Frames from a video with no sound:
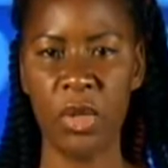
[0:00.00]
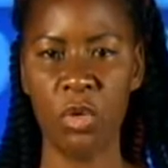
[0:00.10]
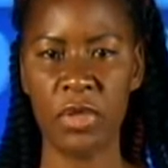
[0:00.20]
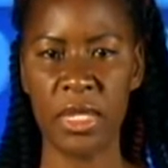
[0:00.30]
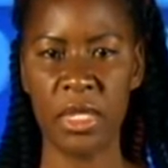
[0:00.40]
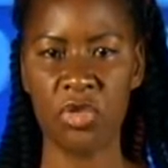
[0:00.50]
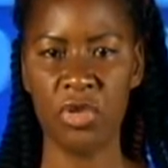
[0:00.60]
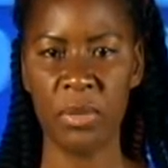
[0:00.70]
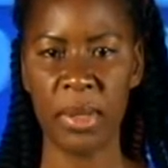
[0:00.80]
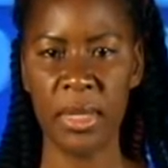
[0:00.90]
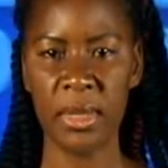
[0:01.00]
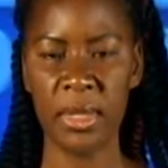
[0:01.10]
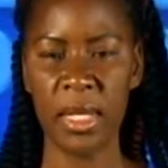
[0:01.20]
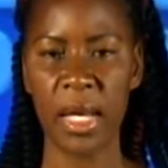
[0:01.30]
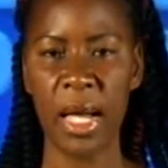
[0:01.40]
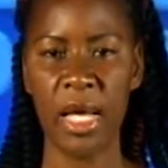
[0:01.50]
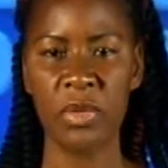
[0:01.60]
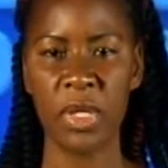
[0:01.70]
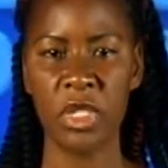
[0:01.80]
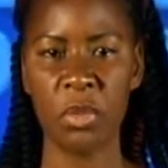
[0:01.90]
overseas treatment as
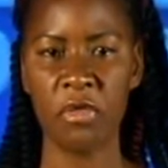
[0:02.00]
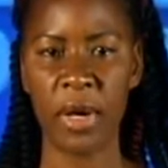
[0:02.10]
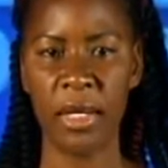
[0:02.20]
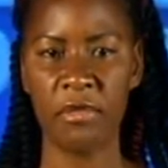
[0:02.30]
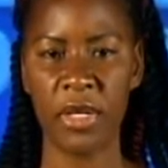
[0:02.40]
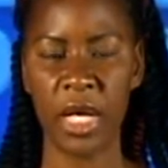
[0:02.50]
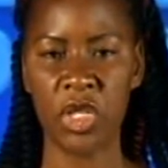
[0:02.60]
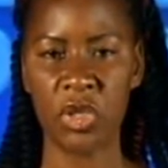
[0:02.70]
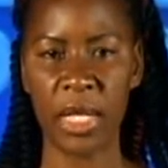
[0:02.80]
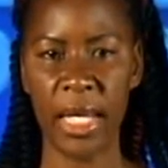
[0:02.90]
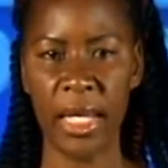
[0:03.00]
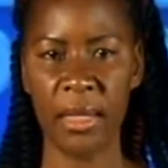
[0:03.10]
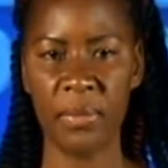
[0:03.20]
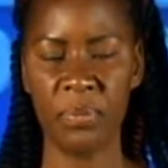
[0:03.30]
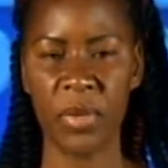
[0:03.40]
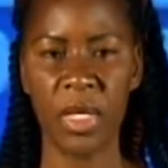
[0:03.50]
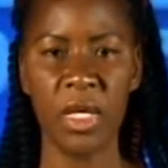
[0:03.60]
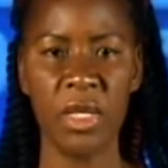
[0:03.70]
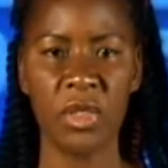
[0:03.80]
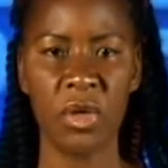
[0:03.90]
well as to provide financial aid.
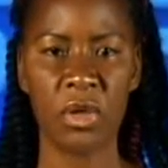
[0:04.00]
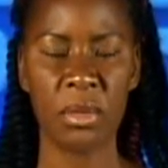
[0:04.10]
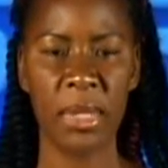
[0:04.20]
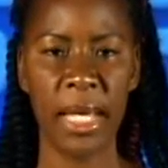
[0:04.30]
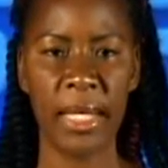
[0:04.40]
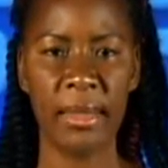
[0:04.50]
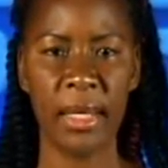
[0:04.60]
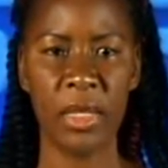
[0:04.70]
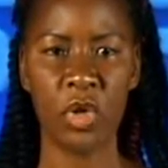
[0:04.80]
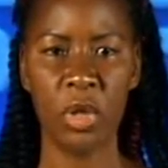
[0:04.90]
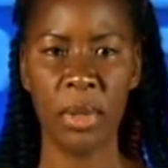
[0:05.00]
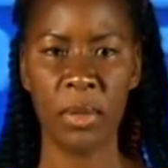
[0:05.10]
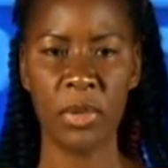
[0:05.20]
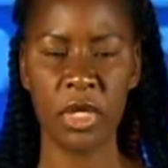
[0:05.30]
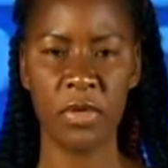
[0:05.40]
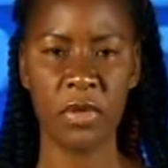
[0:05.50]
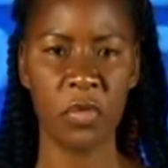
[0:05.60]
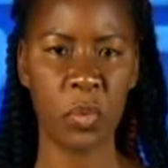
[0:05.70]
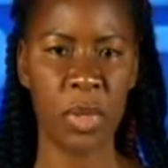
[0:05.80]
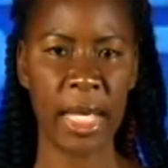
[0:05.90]
Dr. Miller added that the global observance of
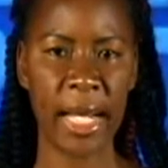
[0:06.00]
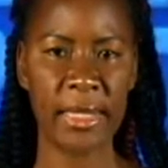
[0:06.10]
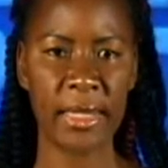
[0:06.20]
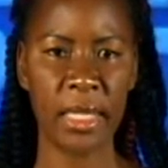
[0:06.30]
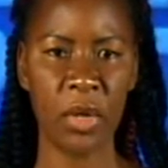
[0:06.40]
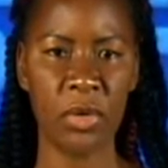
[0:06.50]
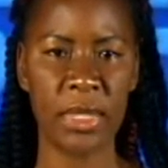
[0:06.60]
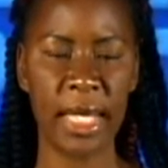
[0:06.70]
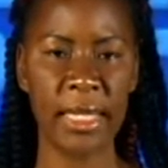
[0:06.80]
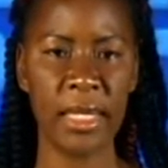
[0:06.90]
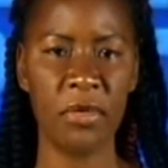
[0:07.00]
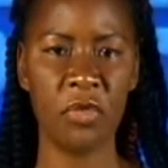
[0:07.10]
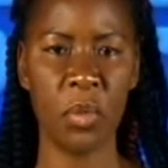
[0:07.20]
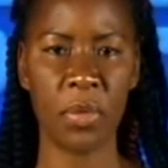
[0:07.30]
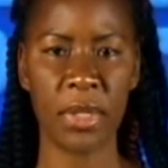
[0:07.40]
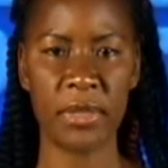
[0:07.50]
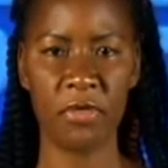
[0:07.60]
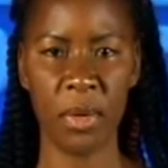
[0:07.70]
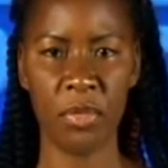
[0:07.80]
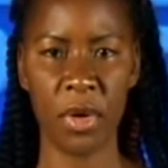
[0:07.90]
World Cancer Day on Saturday, 4th
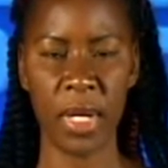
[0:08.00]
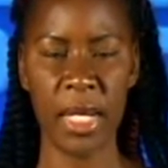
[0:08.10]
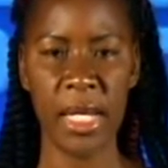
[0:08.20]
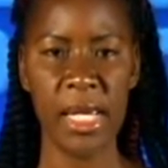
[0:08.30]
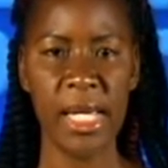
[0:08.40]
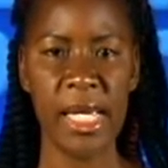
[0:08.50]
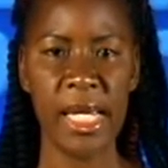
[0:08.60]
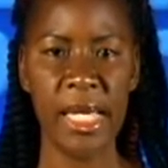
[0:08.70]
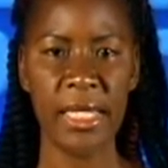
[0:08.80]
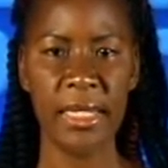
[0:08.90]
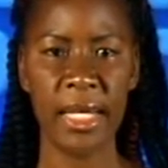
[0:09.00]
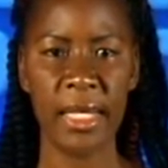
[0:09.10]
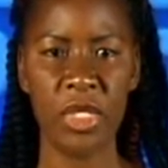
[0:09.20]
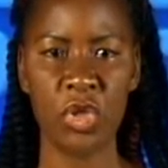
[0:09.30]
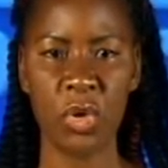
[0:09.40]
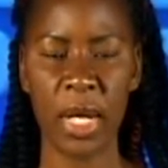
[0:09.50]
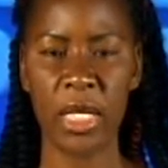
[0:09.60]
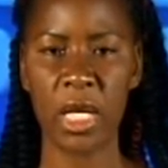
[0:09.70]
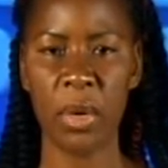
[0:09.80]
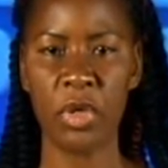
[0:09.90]
February, is intended to
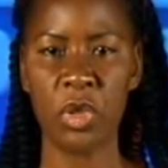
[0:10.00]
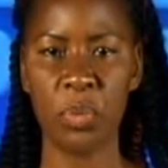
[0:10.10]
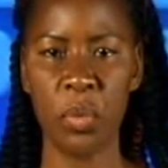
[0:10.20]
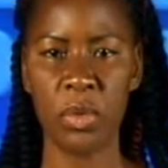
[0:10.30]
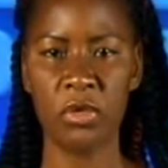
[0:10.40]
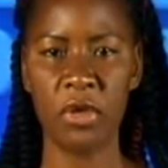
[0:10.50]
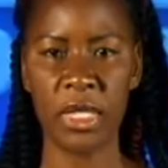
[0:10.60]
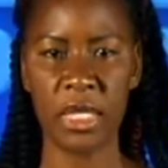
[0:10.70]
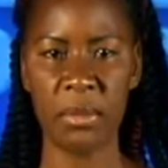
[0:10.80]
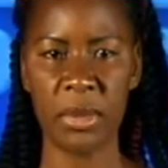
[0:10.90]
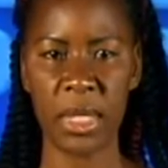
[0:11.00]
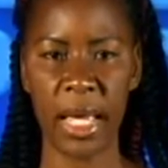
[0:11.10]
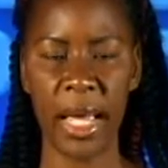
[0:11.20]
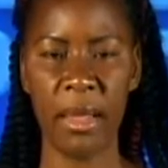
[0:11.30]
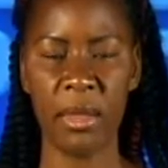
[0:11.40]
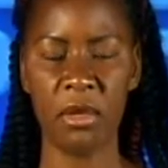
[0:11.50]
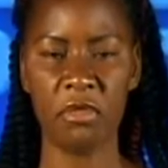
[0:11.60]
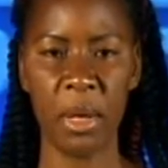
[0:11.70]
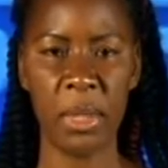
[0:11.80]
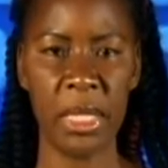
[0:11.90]
encourage support to victims and their
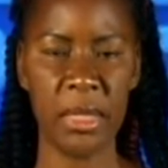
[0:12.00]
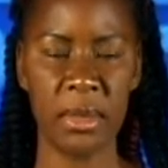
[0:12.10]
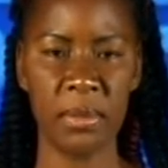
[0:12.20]
families.